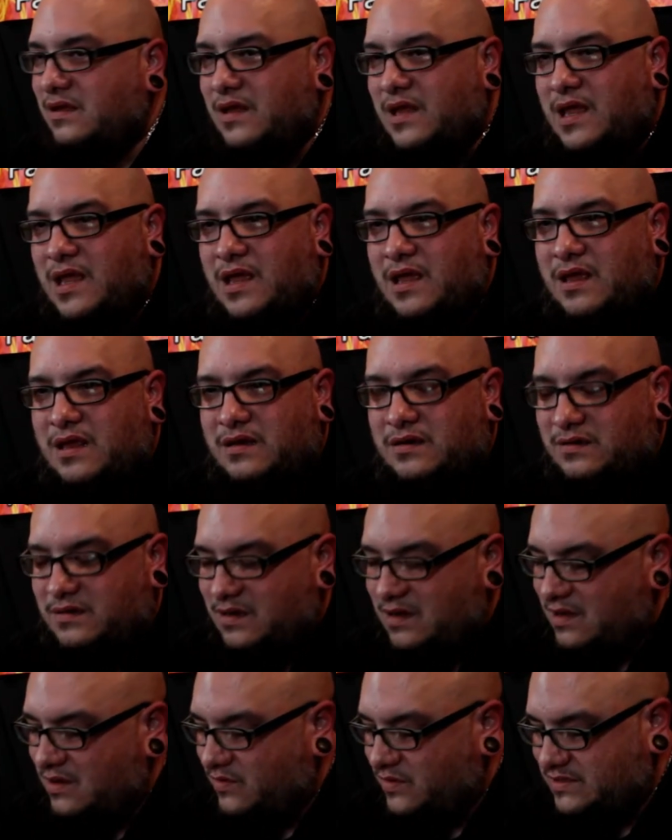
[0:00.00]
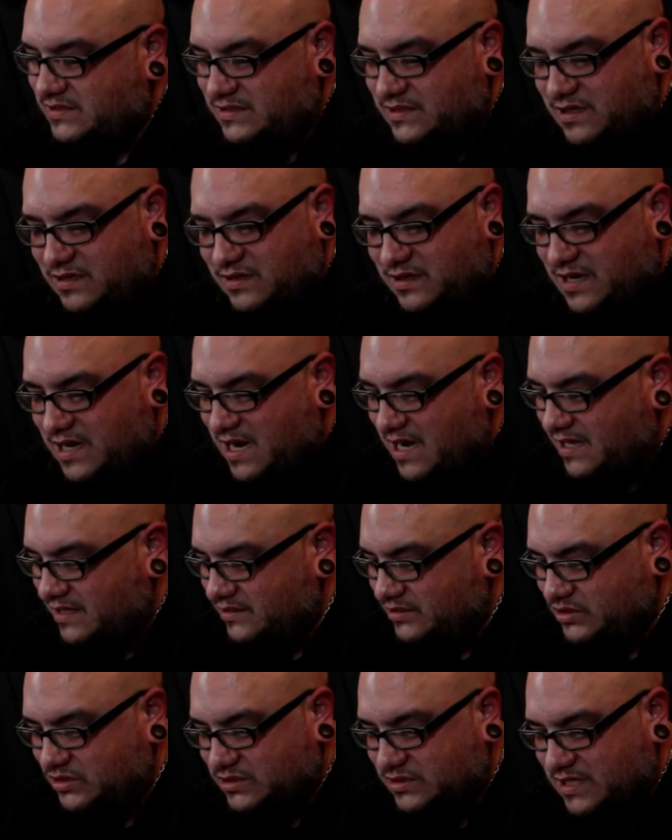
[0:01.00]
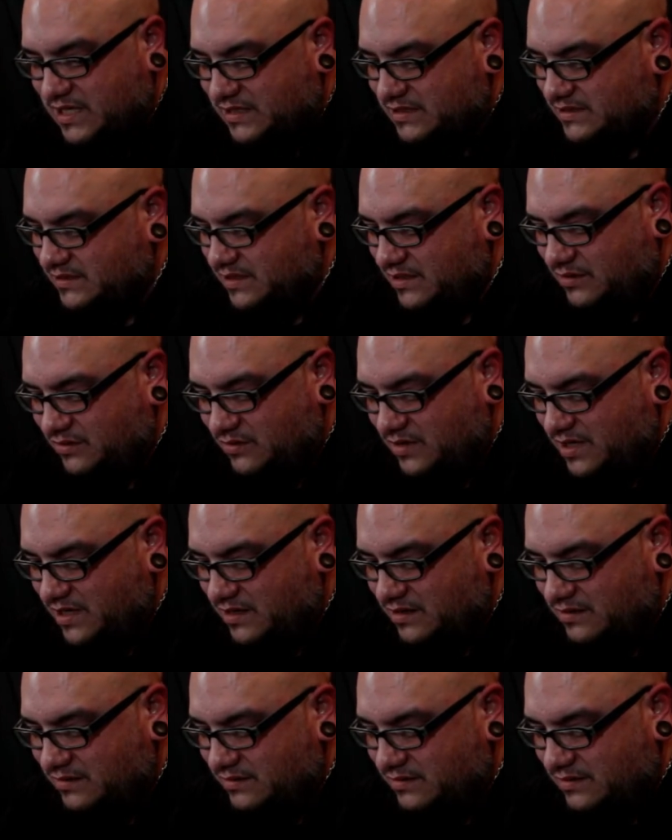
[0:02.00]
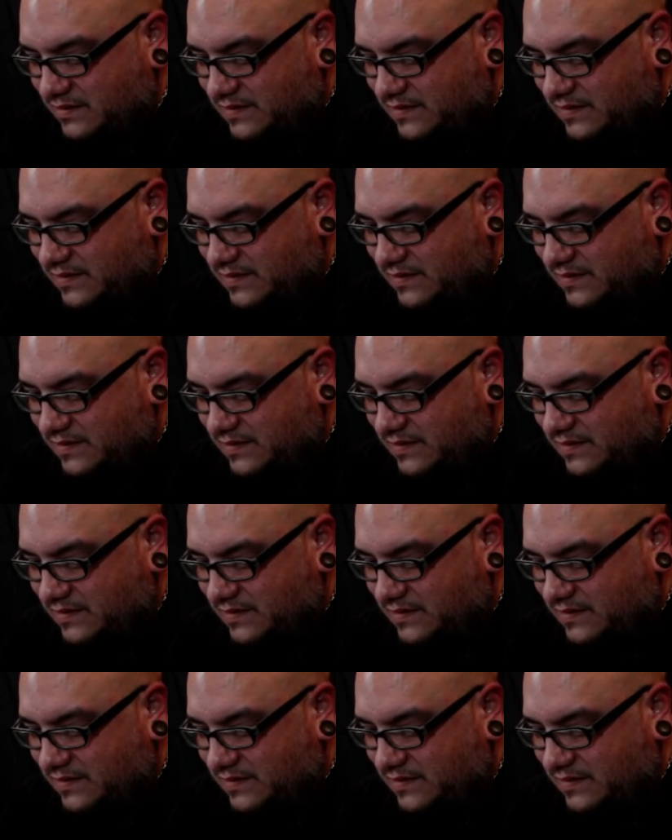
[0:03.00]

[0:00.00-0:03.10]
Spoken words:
and what's the other guy that's just like Slick Rick?